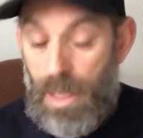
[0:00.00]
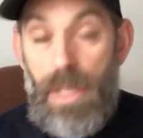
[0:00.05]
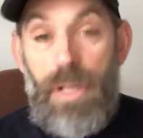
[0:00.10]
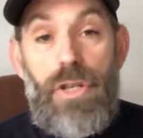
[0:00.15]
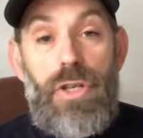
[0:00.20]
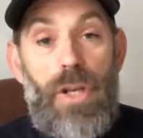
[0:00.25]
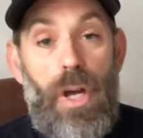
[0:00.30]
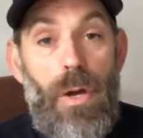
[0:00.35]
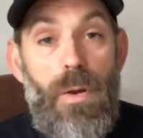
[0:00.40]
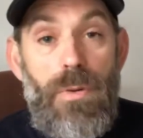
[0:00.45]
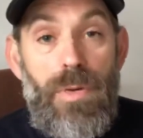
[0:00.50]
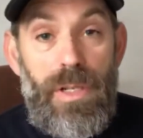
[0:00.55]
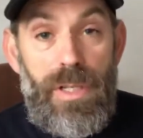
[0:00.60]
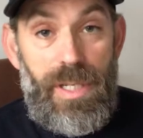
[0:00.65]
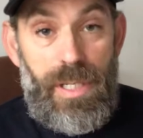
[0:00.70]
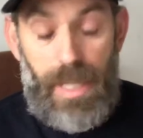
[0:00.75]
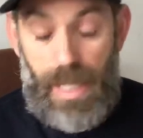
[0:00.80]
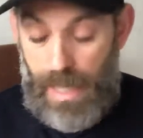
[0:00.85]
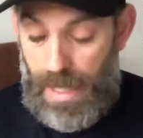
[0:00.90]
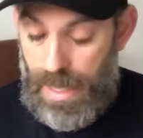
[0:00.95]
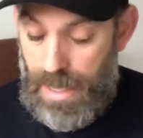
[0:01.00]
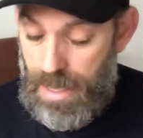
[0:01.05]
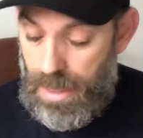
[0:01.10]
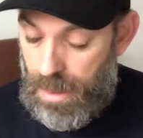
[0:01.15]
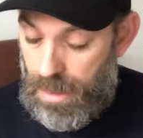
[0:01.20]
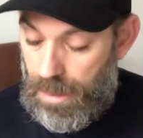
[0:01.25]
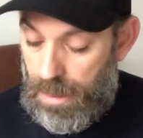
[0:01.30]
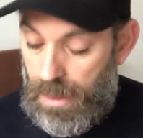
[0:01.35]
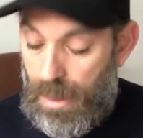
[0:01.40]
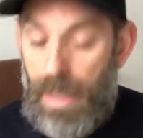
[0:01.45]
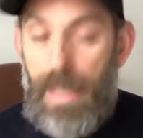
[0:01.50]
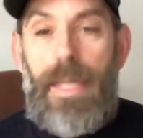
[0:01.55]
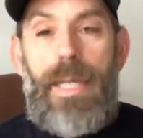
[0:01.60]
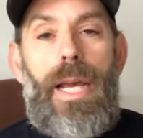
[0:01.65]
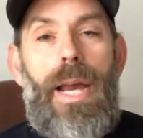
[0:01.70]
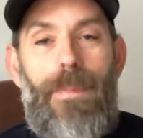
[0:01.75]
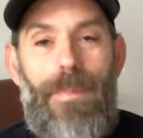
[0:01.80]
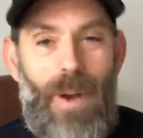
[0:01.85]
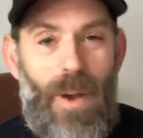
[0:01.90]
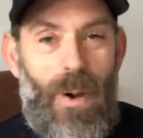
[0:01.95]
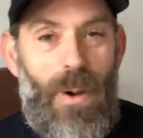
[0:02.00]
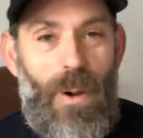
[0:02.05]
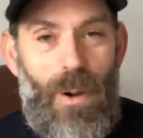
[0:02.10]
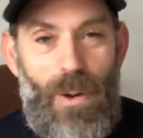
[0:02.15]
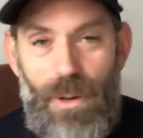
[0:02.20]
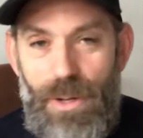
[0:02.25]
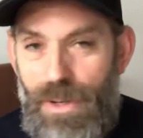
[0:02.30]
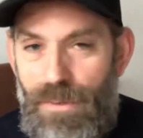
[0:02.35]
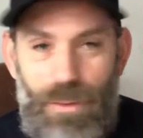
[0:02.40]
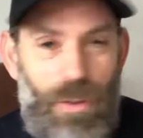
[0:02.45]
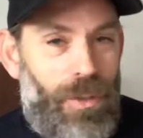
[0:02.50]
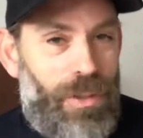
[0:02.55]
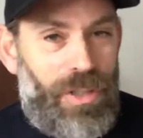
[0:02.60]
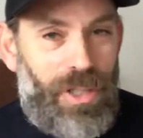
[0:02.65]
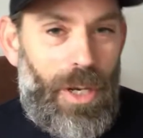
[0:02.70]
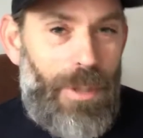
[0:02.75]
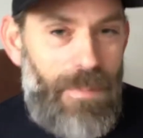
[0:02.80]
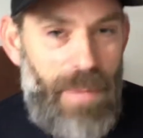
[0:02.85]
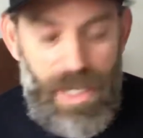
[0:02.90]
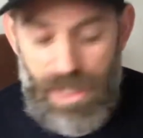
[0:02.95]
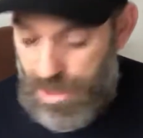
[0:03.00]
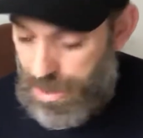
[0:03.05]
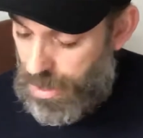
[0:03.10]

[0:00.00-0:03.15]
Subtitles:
Don't say, come on, you've got so much to